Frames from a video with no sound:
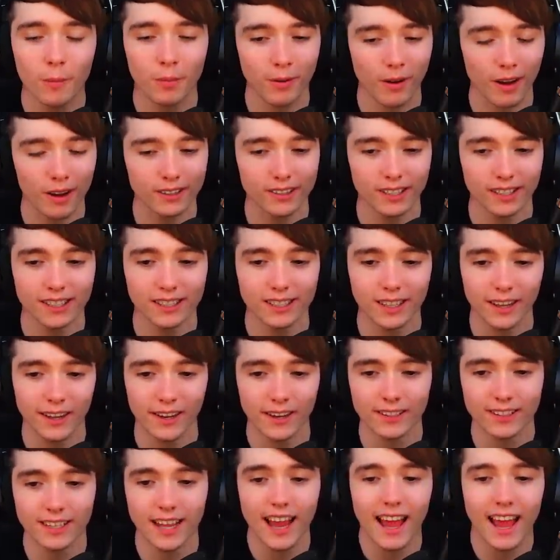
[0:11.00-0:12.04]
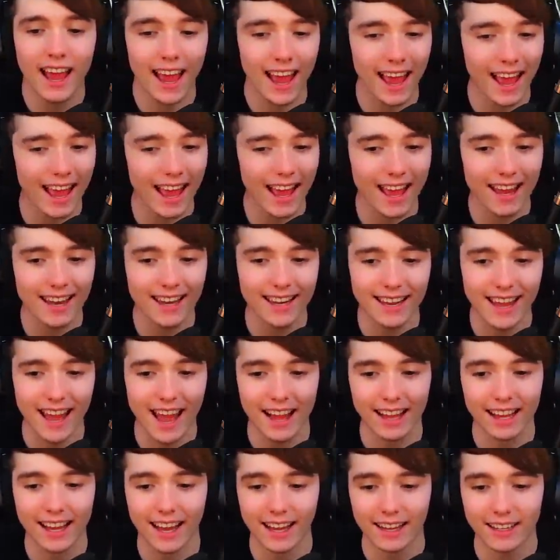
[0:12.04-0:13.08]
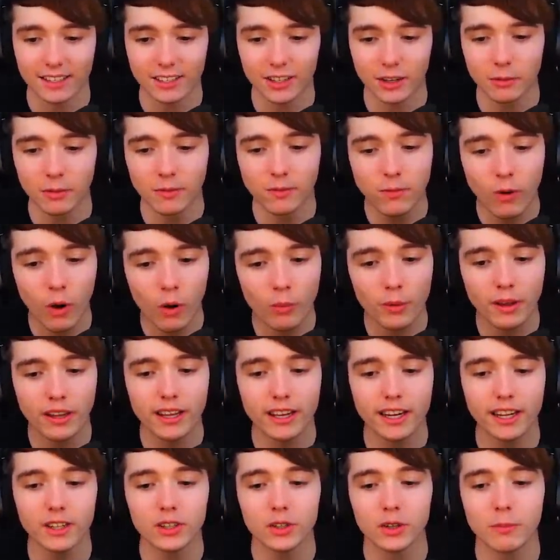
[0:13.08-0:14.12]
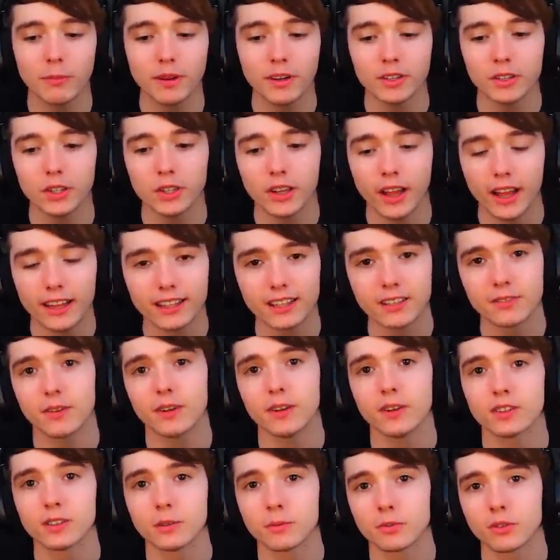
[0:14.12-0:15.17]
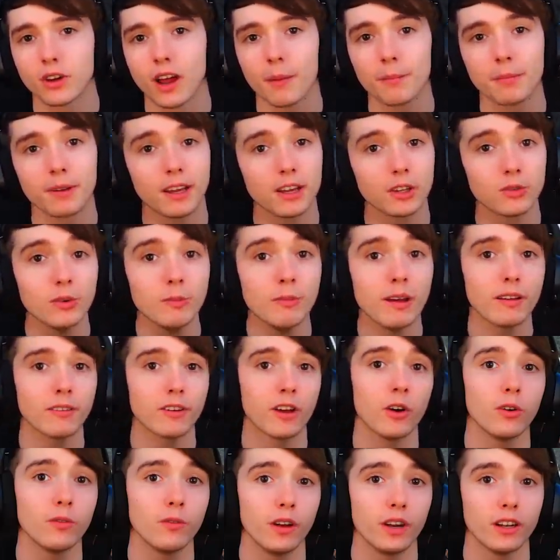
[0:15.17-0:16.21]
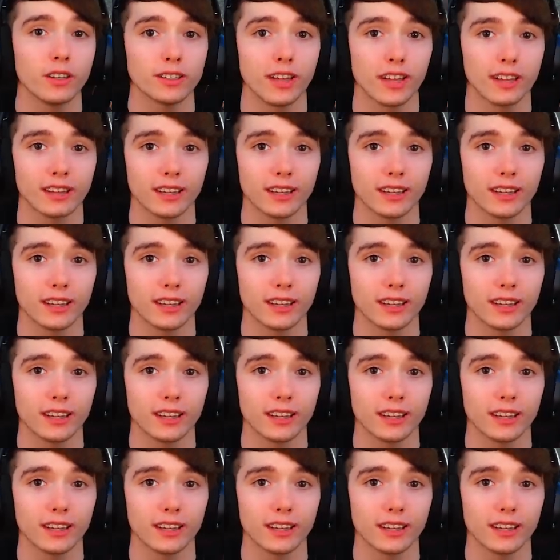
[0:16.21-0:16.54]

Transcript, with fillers: Project Slayers and yeah guys, so before we get into it, make sure you like this video and subscribe because we make code videos like